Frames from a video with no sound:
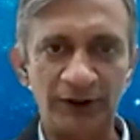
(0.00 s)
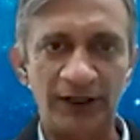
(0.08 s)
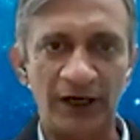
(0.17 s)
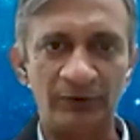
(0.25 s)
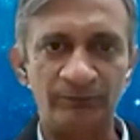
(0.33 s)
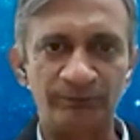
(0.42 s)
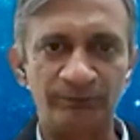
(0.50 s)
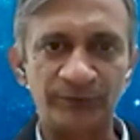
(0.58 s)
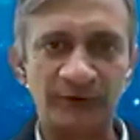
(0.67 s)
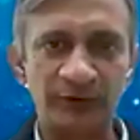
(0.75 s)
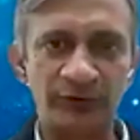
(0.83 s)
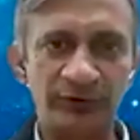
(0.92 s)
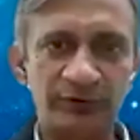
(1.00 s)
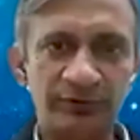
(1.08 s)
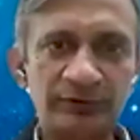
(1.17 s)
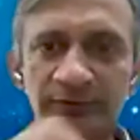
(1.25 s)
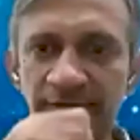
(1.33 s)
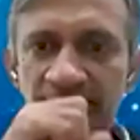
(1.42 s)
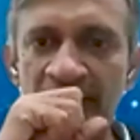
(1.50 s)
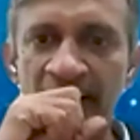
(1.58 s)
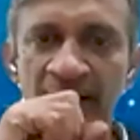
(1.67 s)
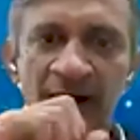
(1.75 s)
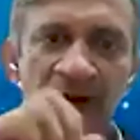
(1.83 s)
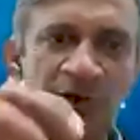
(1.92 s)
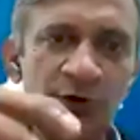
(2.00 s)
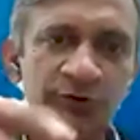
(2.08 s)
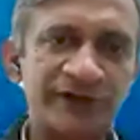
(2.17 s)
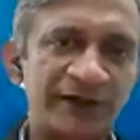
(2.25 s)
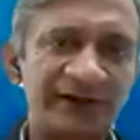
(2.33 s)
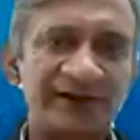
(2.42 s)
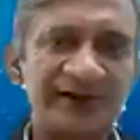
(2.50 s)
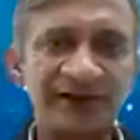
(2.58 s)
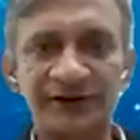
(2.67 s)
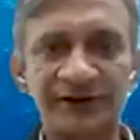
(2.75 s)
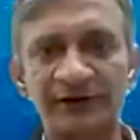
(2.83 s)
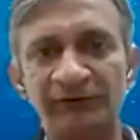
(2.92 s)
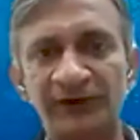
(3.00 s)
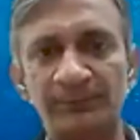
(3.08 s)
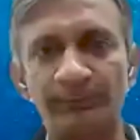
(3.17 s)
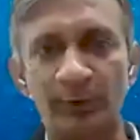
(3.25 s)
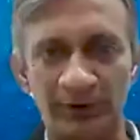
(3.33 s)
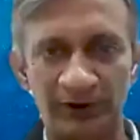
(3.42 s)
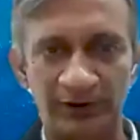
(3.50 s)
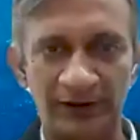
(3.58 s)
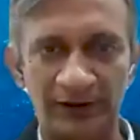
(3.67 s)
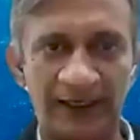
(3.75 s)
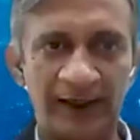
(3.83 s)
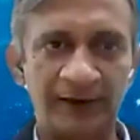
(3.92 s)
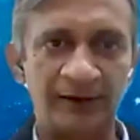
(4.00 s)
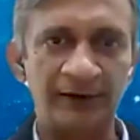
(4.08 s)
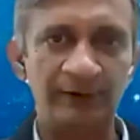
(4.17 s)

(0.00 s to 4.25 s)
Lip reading: Now, you started this session with a poll, and